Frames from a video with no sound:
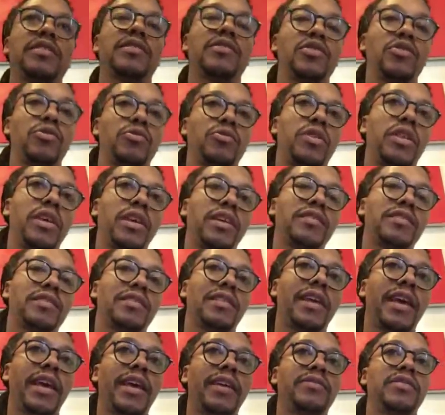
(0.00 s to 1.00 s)
of
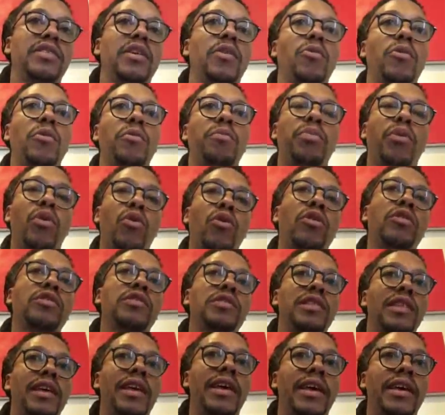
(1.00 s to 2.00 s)
slaves that were born
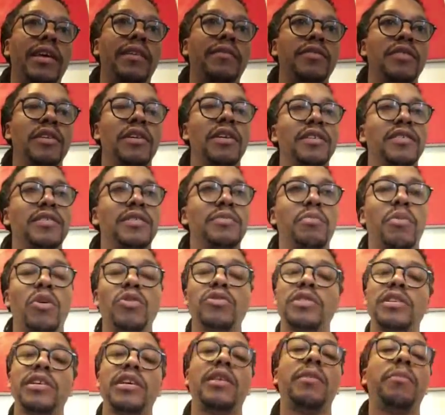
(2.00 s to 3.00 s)
slaves,
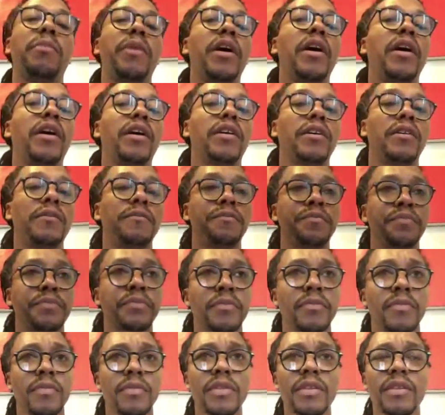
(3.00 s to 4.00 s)
mostly in America,
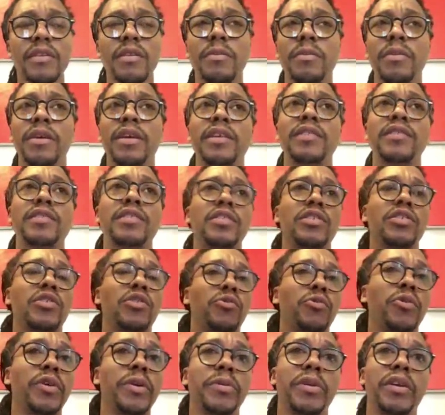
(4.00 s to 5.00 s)
because in the
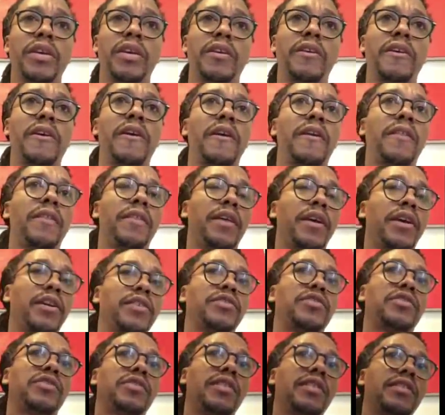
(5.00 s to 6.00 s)
Caribbean,
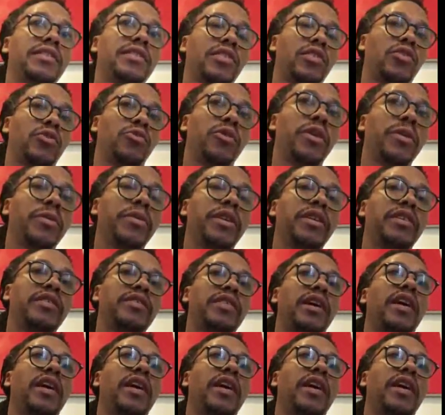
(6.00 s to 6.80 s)
the Caribbean and